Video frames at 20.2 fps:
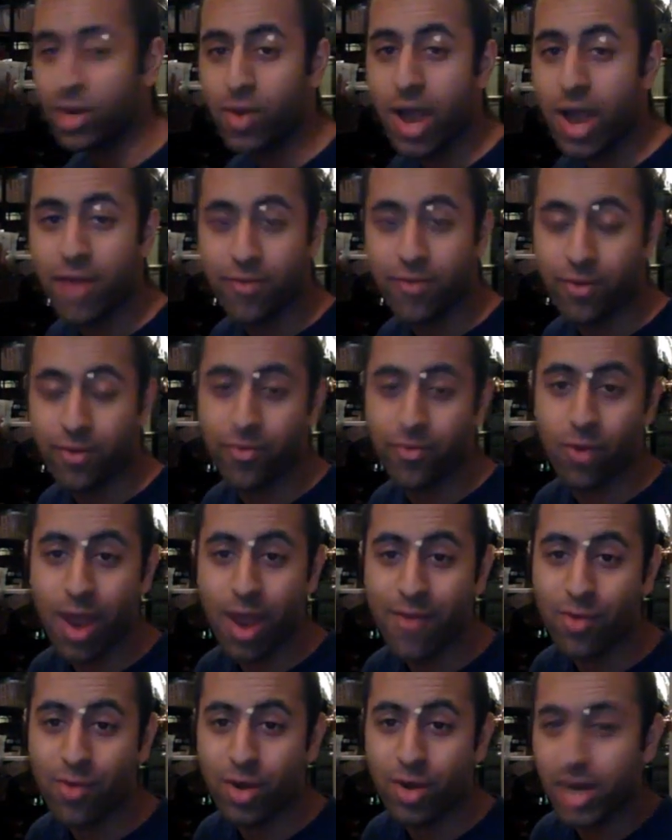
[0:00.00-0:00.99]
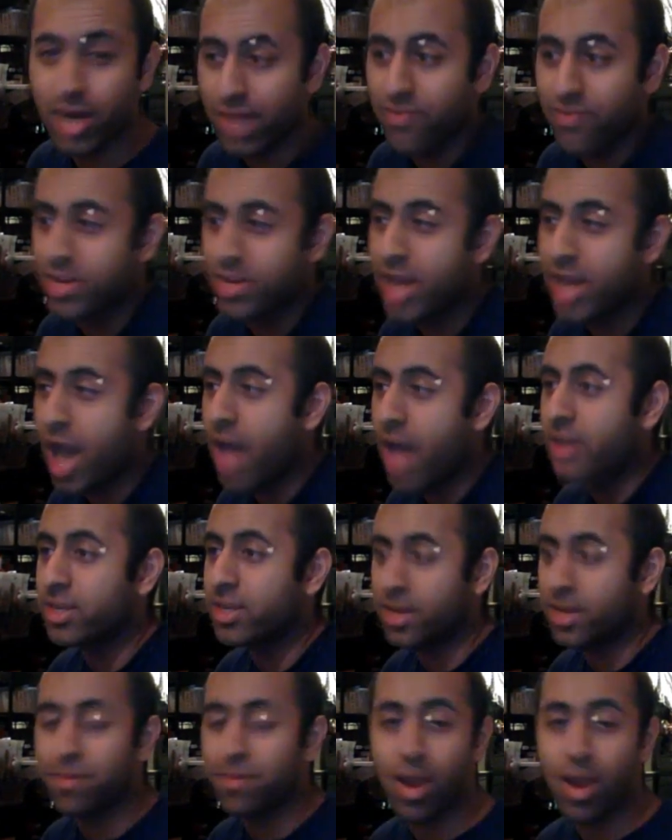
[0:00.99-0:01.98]
around for forever, and I've not
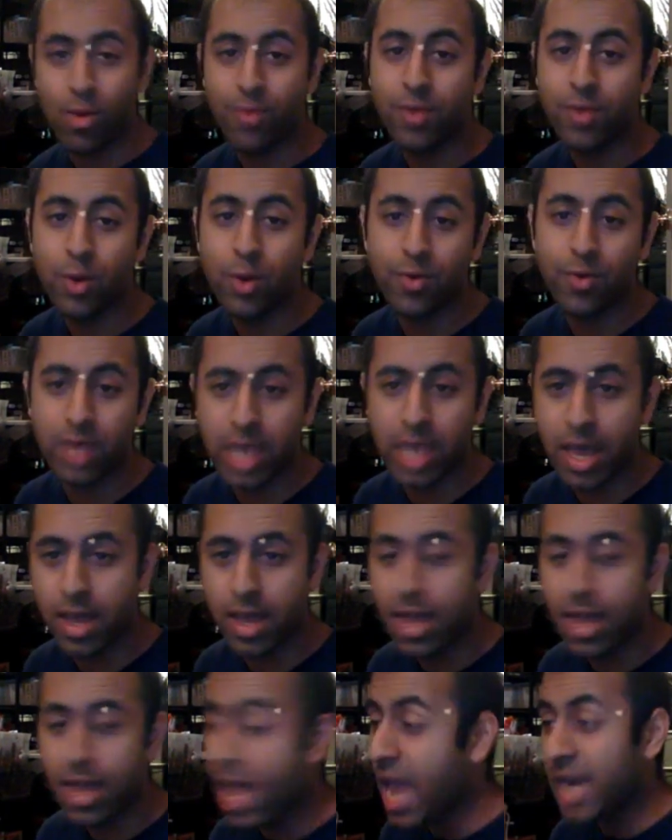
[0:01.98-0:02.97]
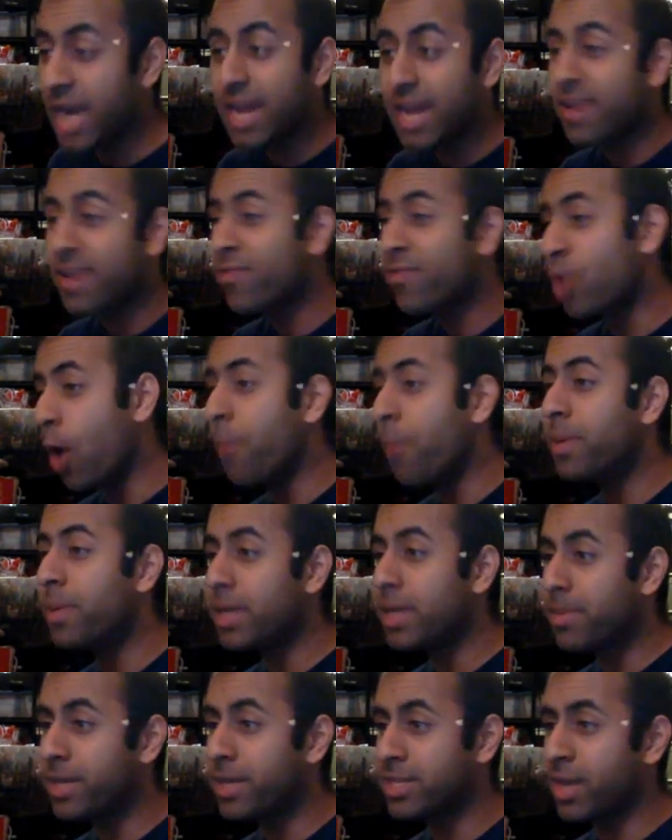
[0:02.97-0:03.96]
done my review of it yet. And I never
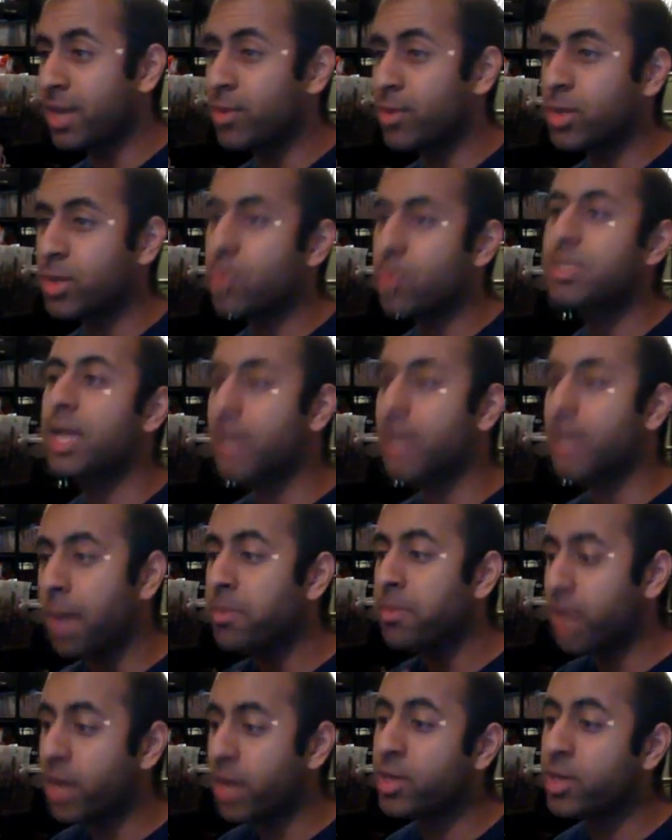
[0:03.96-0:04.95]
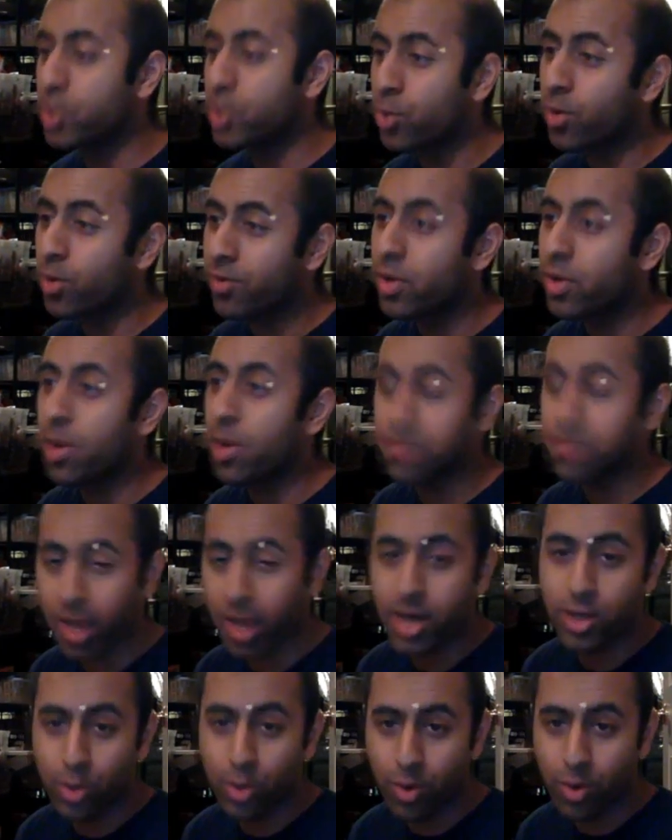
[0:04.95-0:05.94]
opened it because I was always like, I'm going to do a review. I'm
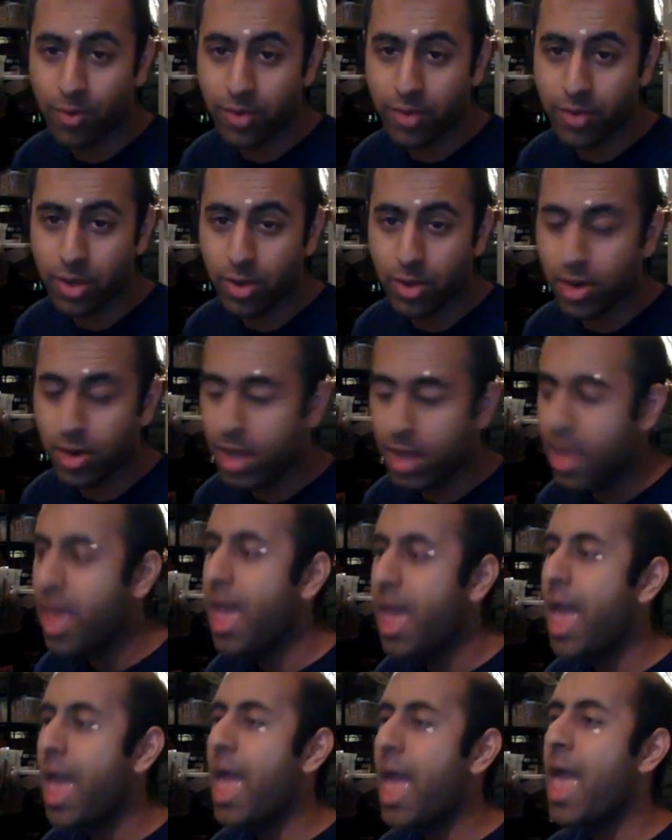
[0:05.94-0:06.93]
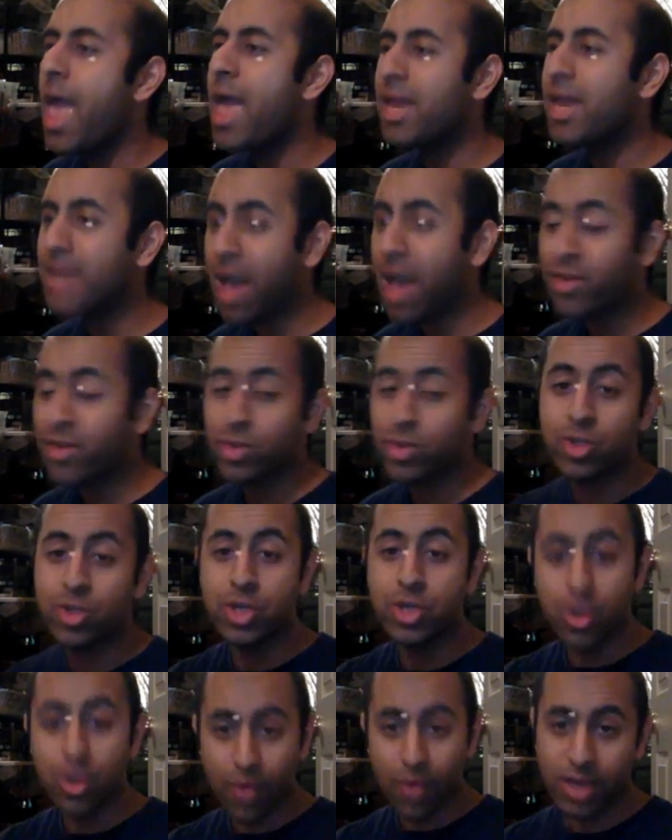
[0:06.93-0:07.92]
going to do a review. And now that there's
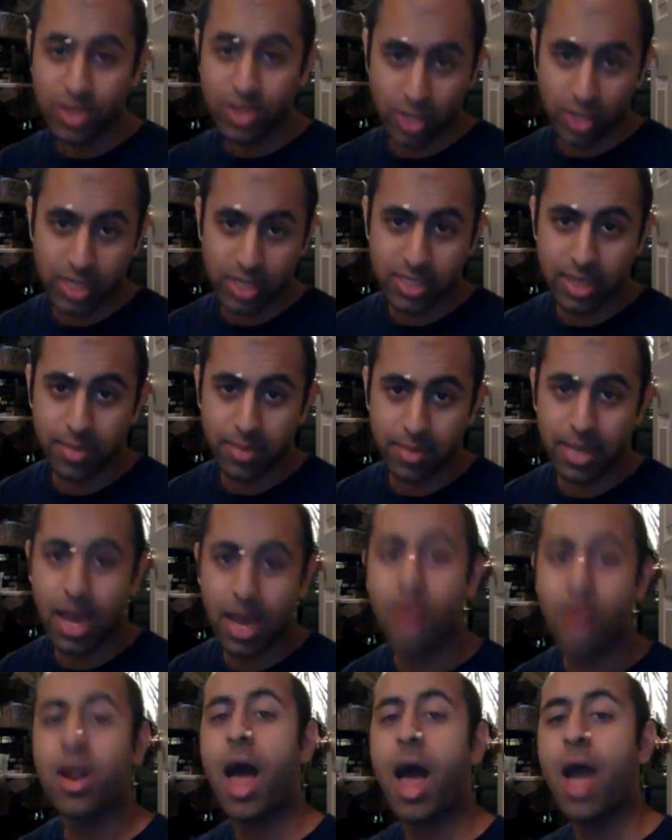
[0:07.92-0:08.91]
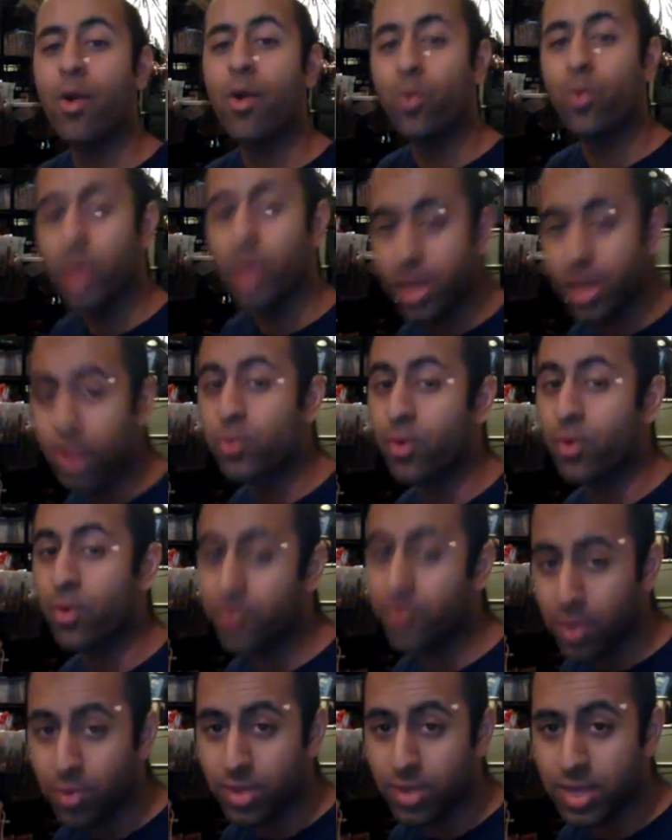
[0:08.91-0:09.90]
new Ranger keys coming out, I will
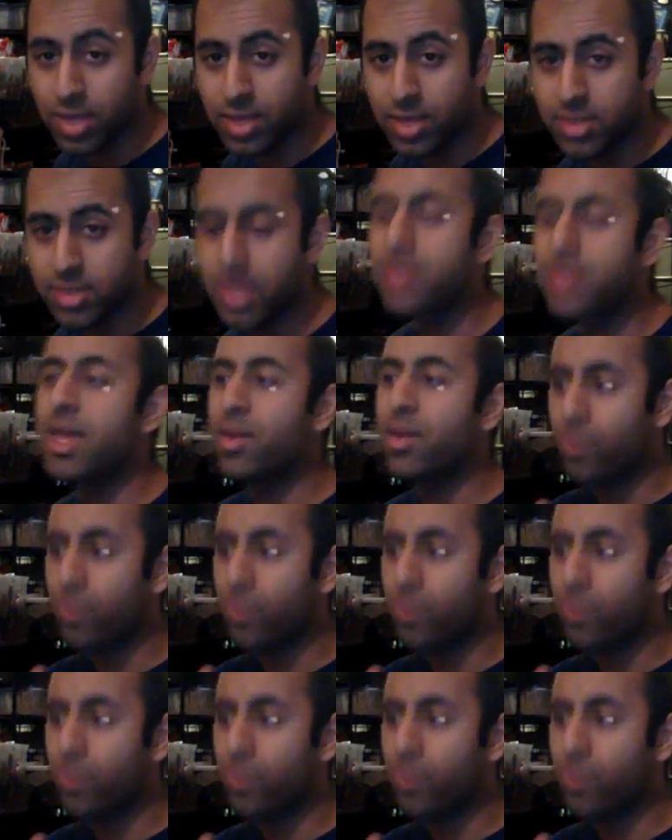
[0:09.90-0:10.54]
review these and then